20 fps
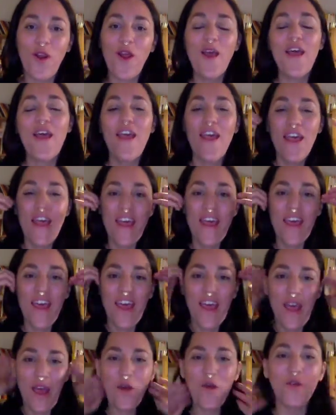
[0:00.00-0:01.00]

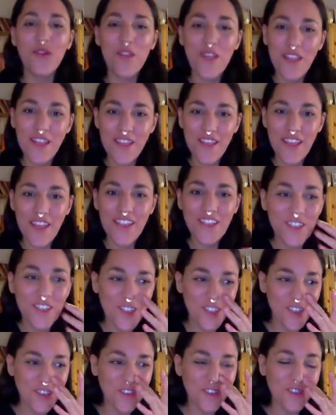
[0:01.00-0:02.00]
good
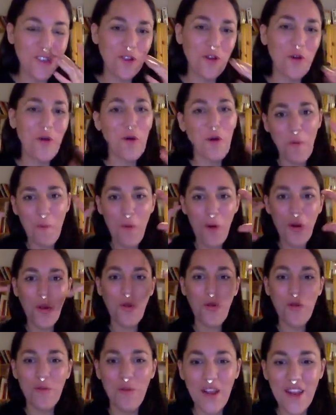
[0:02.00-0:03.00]
intentions, no, or more
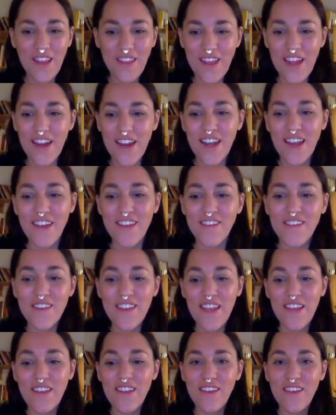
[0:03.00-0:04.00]
humanitarian
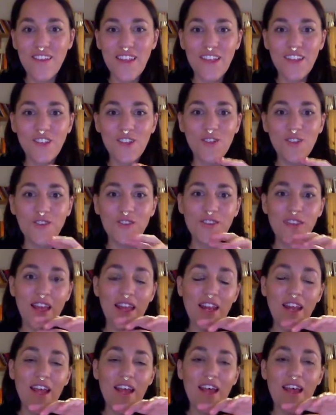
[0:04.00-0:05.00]
intentions, then
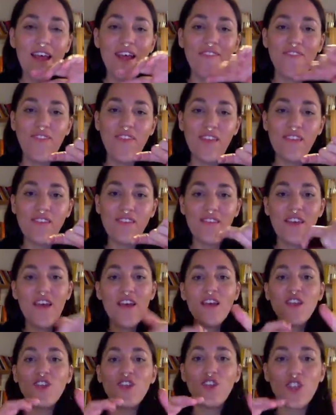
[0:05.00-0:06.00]
this
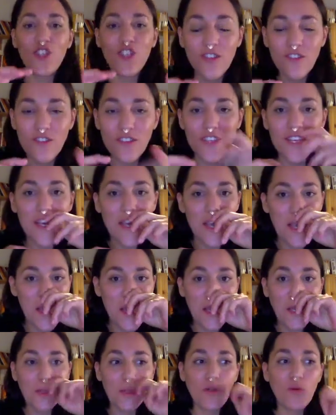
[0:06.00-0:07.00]
turns
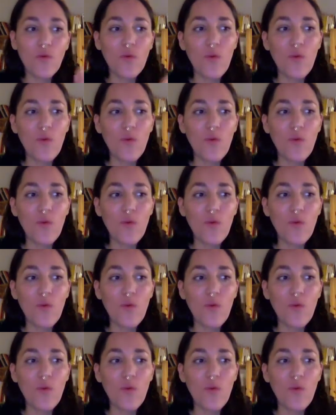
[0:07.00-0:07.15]
into